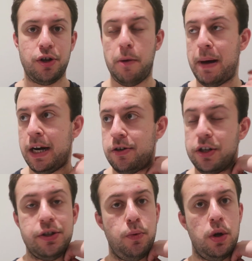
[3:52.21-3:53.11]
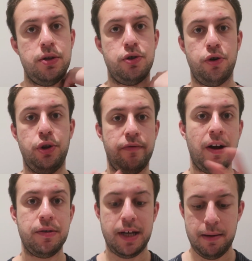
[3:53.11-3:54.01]
So banished is the ones during the
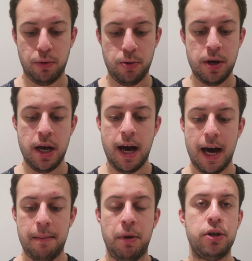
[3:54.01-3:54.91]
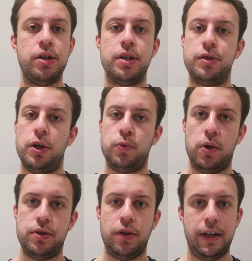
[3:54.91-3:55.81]
round table, and murdered is those
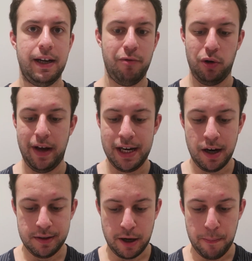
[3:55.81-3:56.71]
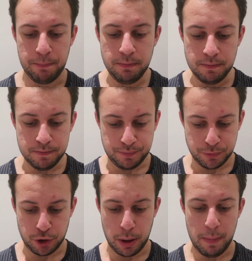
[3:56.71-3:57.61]
ones that they get rid of at night time
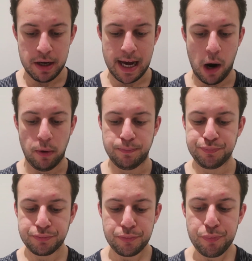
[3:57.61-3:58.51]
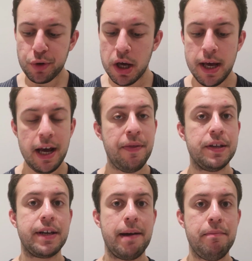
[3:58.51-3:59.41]
during the murder hour. In
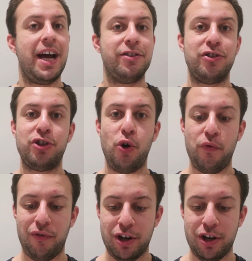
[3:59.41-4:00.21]
this game, they had to solve the